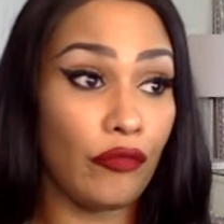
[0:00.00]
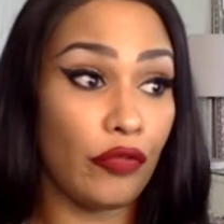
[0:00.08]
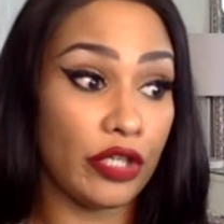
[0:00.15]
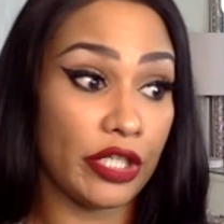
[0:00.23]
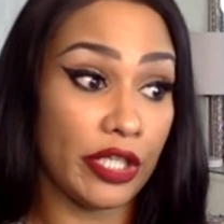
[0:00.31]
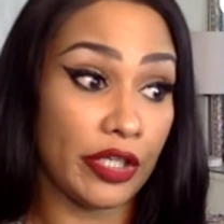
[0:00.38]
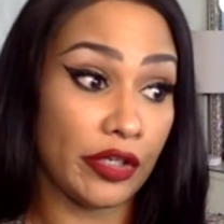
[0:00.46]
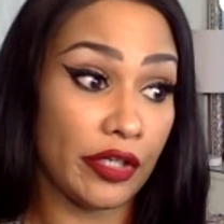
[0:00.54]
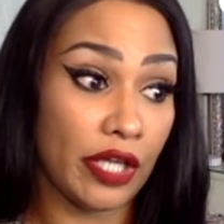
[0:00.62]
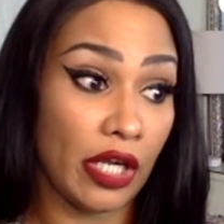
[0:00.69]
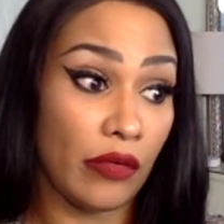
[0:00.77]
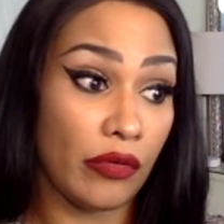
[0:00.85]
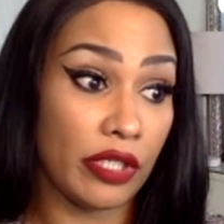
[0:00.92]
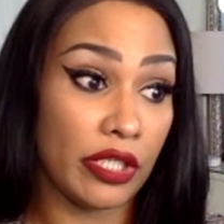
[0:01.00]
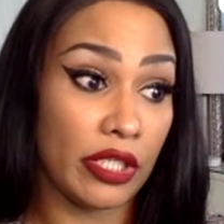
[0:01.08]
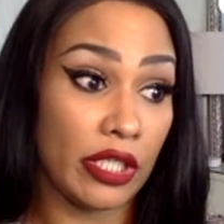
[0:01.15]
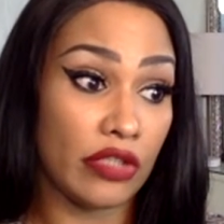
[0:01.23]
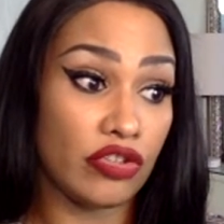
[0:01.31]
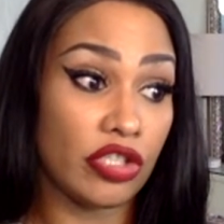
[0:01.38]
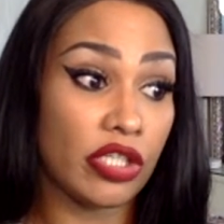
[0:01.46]
For dinner, I would eat
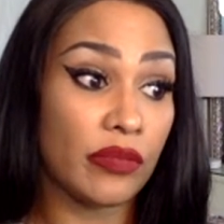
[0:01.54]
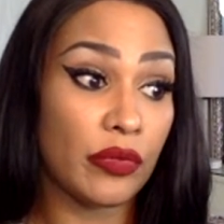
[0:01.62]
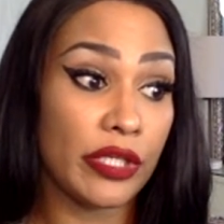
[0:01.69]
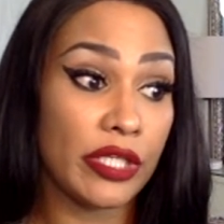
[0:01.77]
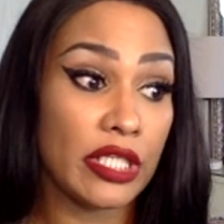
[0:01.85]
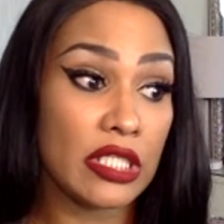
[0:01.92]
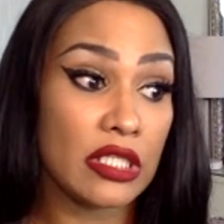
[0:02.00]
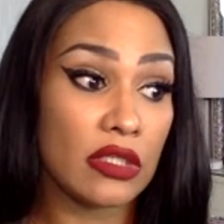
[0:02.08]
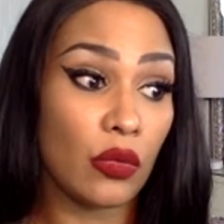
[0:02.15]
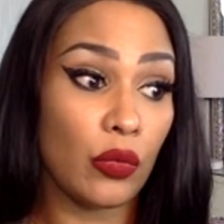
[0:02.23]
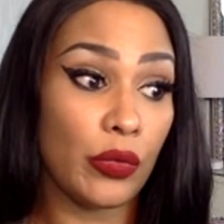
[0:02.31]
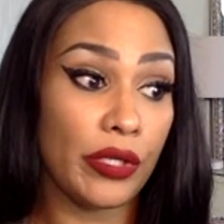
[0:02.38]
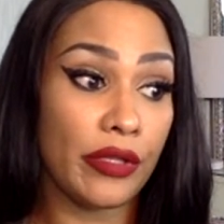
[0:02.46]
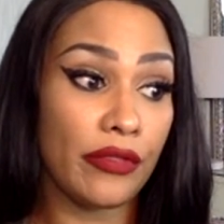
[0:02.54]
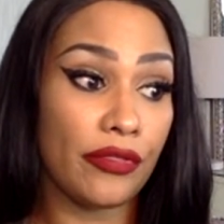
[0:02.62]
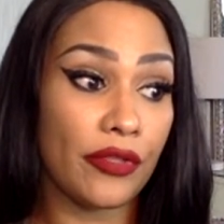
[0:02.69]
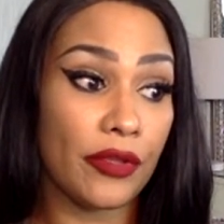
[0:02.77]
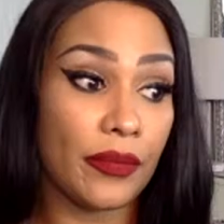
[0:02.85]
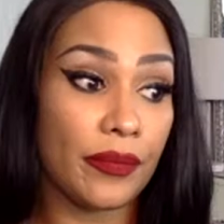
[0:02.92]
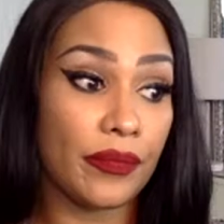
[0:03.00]
a chicken breast with
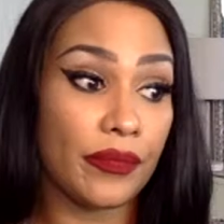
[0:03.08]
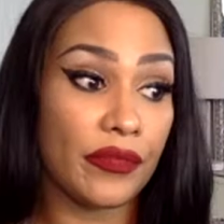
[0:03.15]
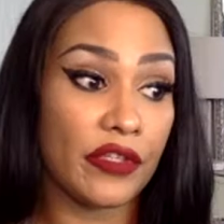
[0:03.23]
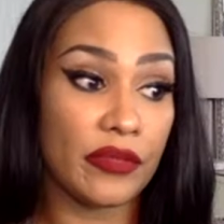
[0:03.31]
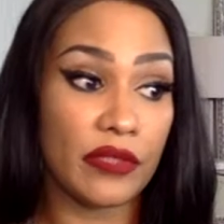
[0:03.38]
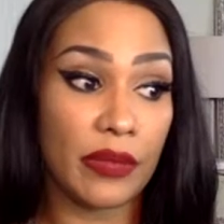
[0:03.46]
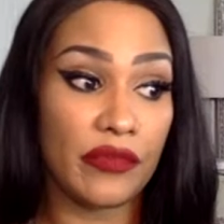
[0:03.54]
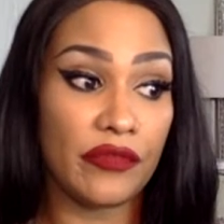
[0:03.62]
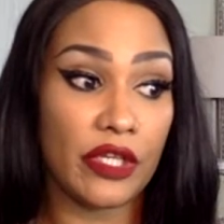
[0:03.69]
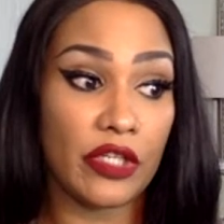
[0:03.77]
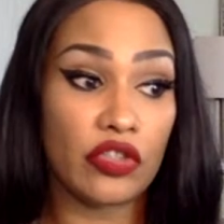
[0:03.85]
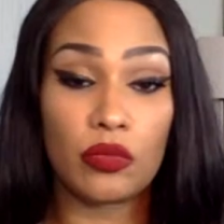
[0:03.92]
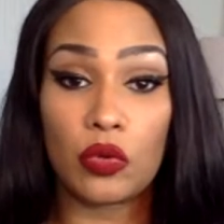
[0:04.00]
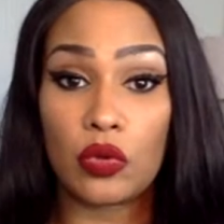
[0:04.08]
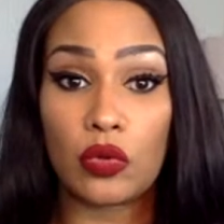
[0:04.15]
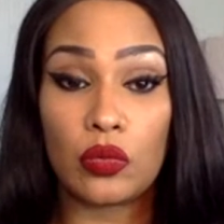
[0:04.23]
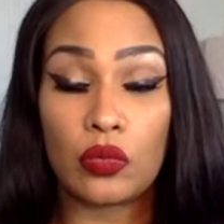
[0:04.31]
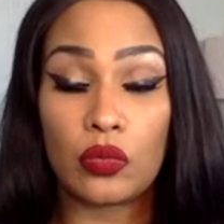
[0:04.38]
some type of vegetable.